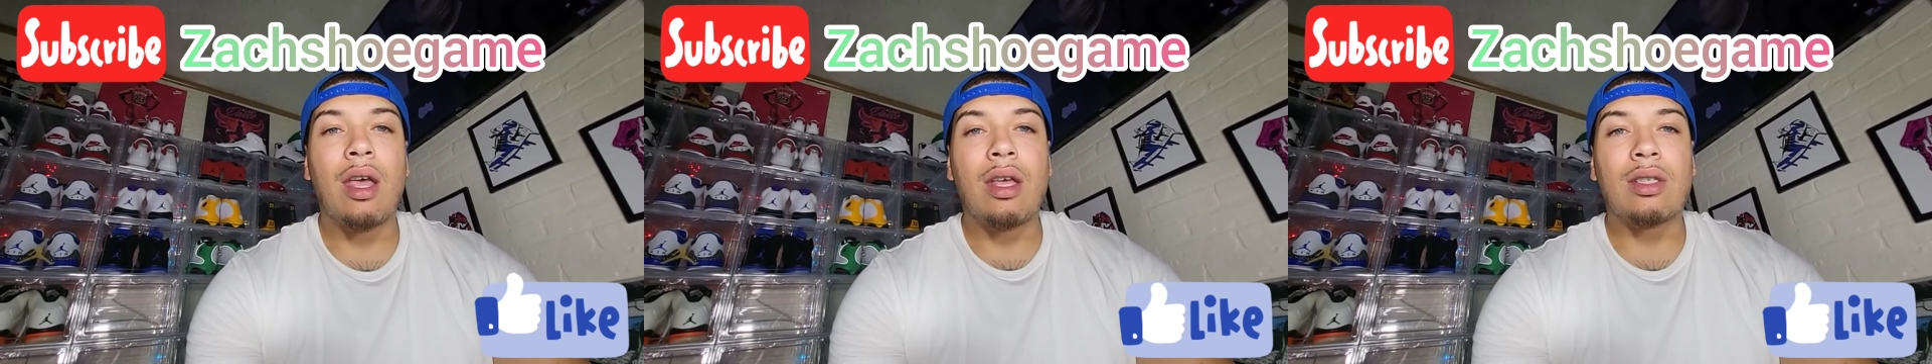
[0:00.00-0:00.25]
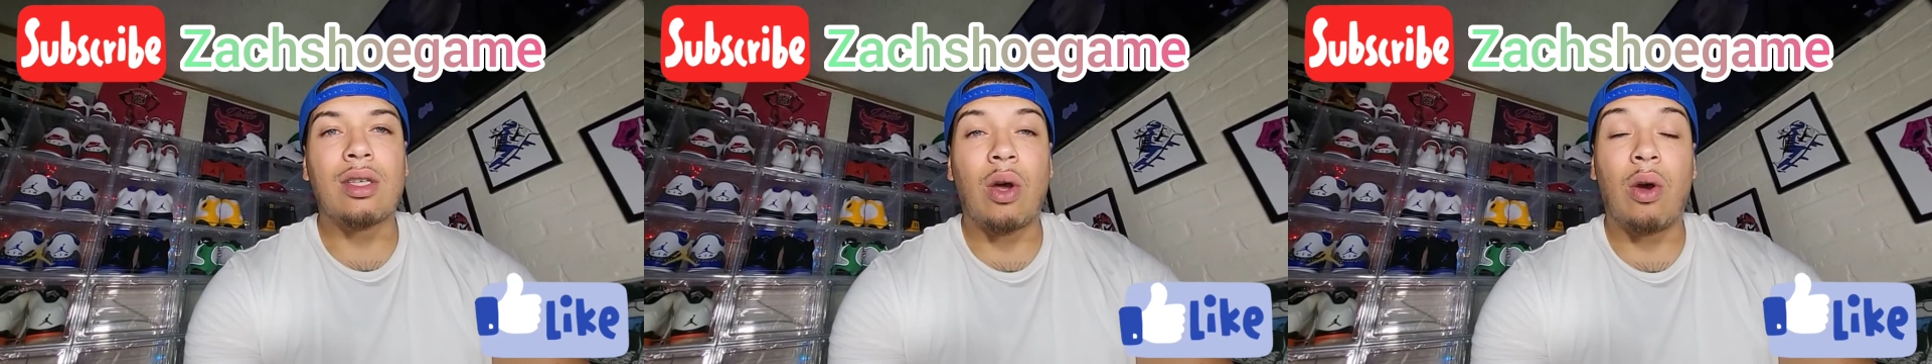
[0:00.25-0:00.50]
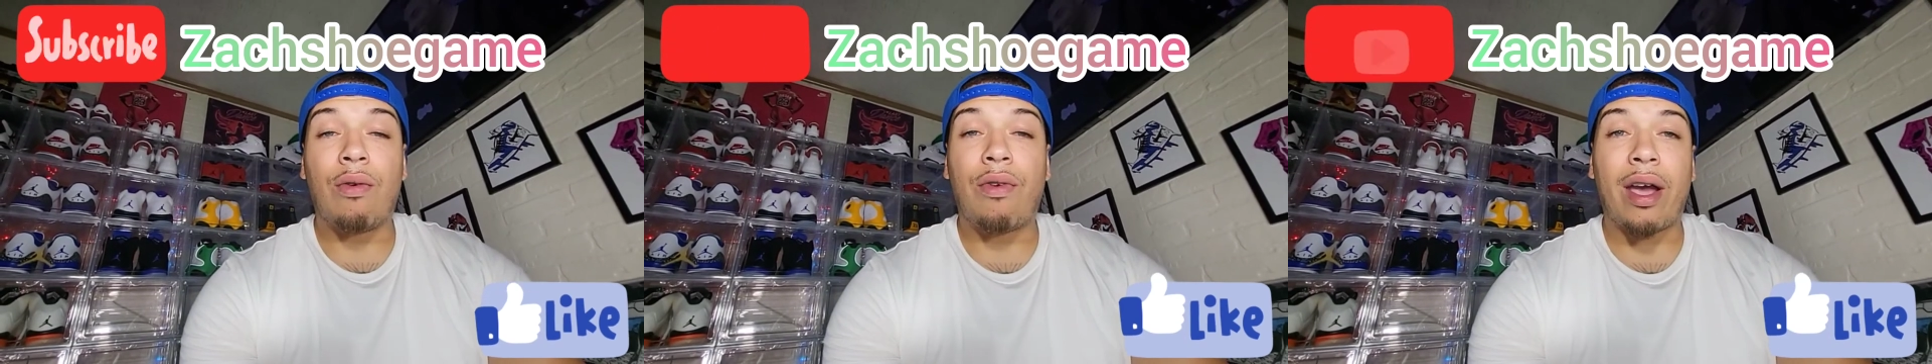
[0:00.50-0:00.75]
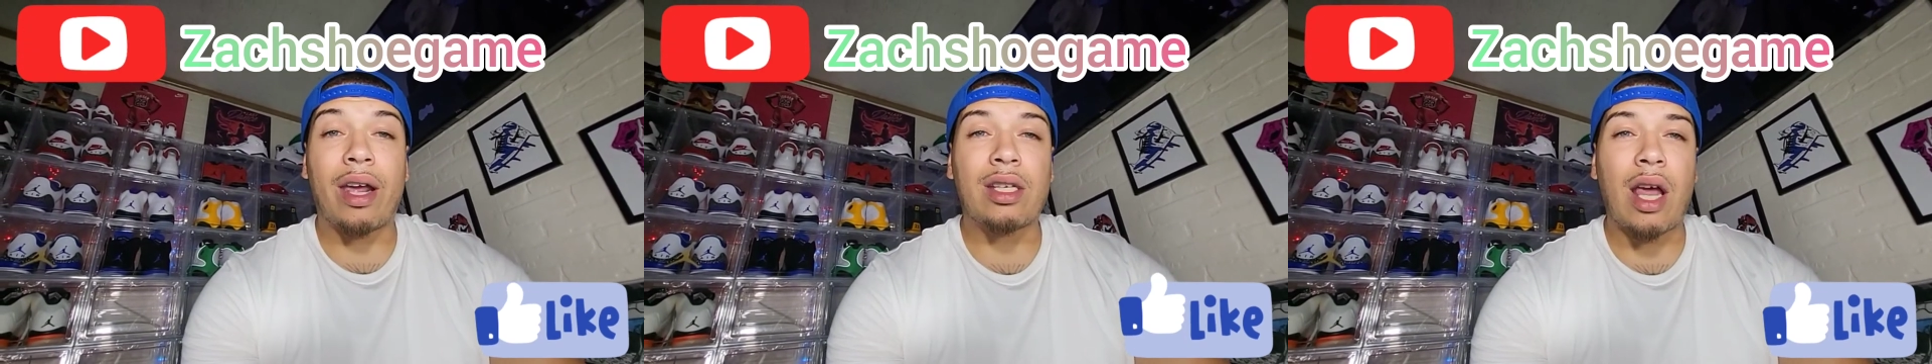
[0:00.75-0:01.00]
So if I
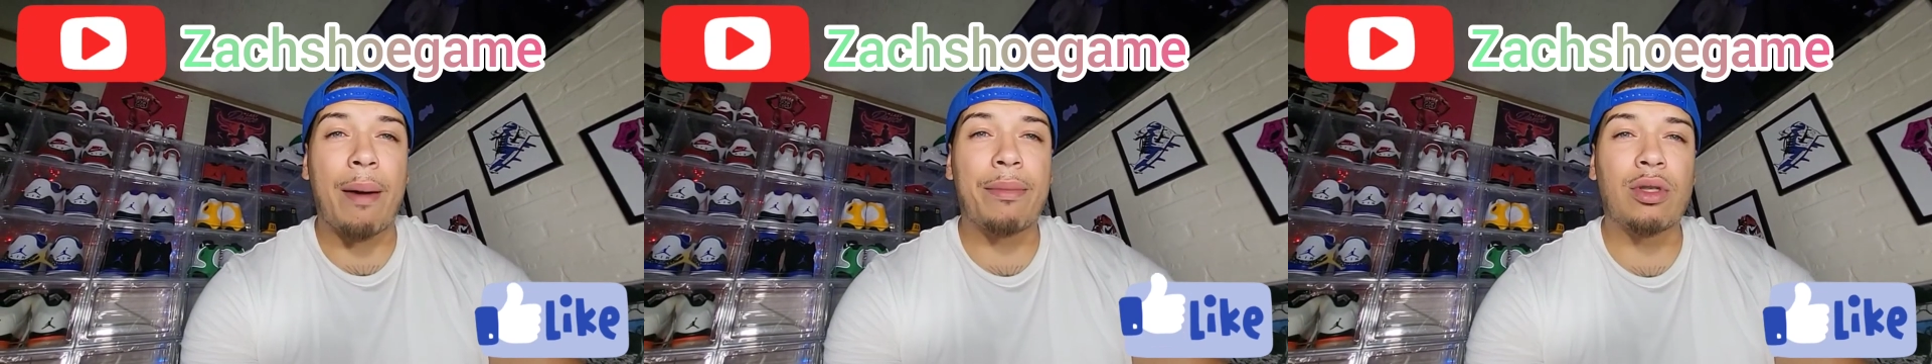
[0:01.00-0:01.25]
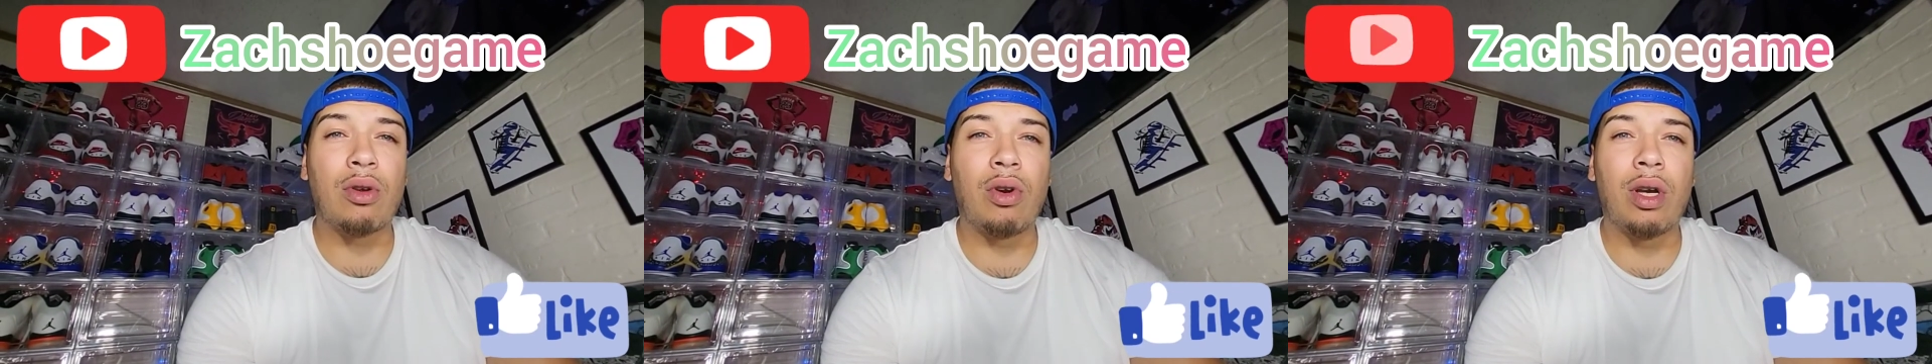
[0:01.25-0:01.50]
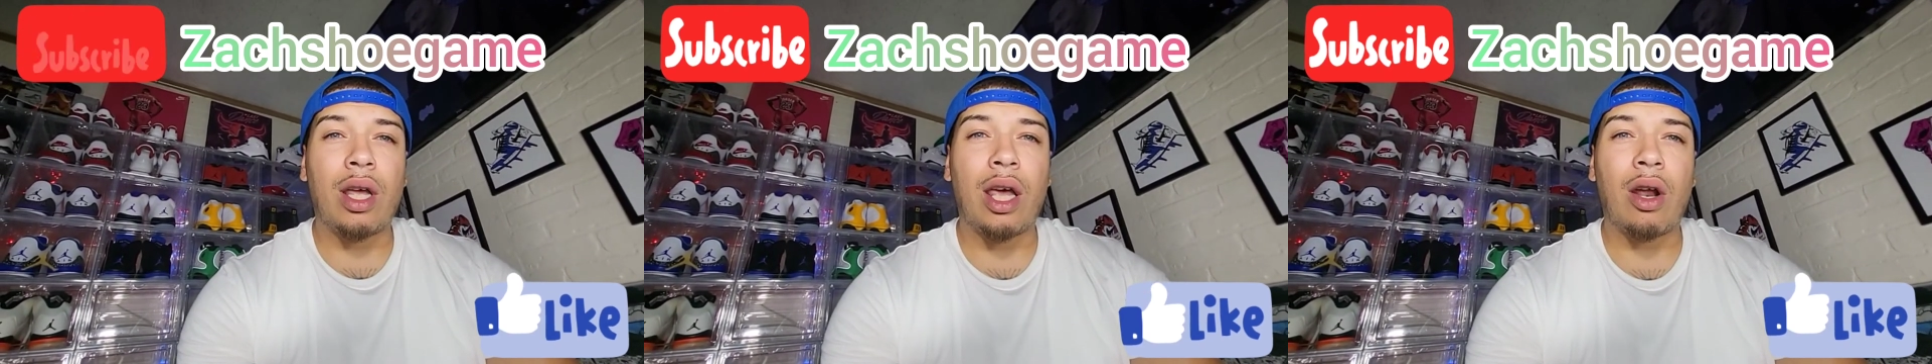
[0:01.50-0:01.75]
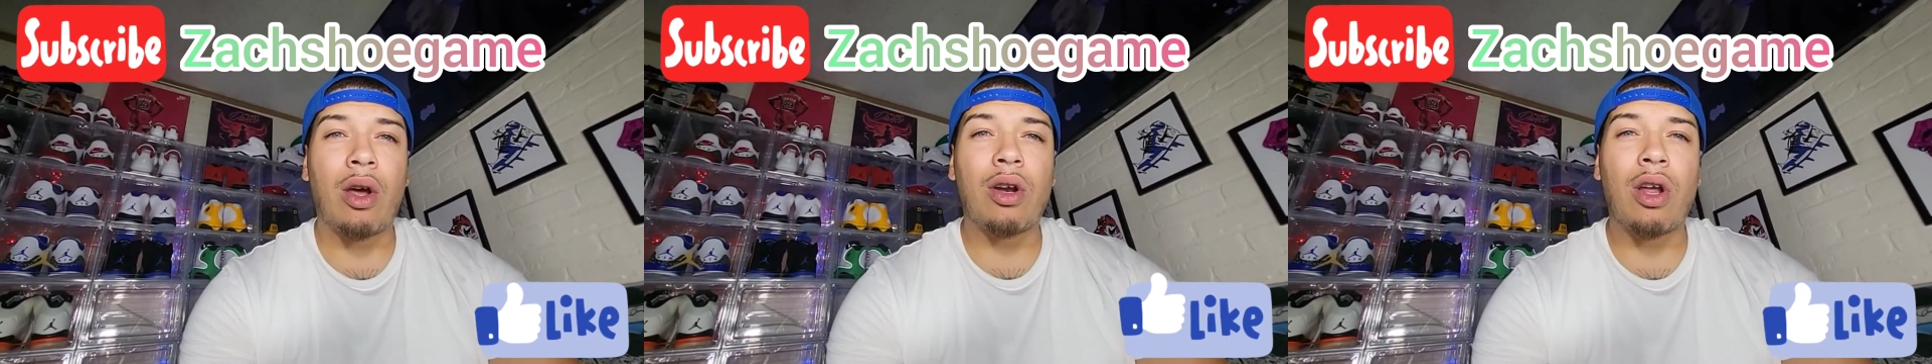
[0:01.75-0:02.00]
get an opportunity to hit
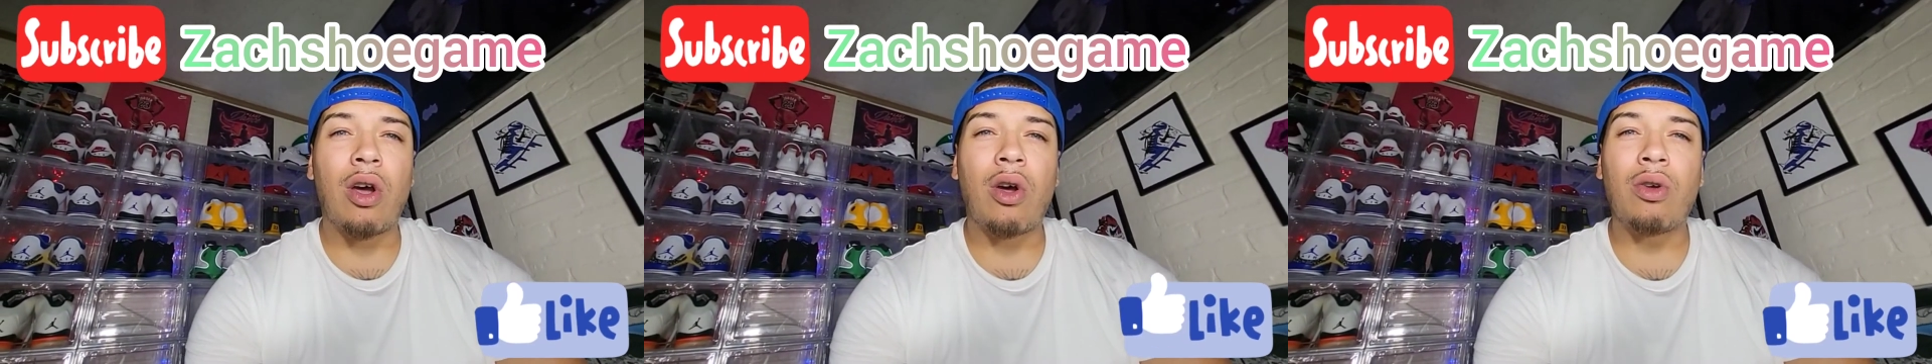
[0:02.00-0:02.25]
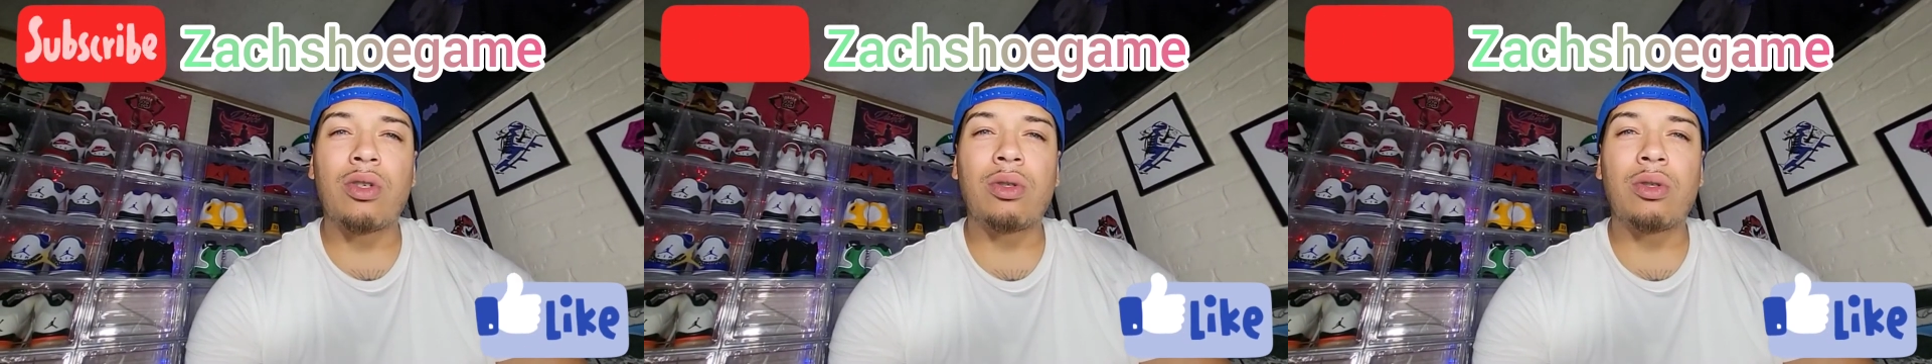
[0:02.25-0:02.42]
on those,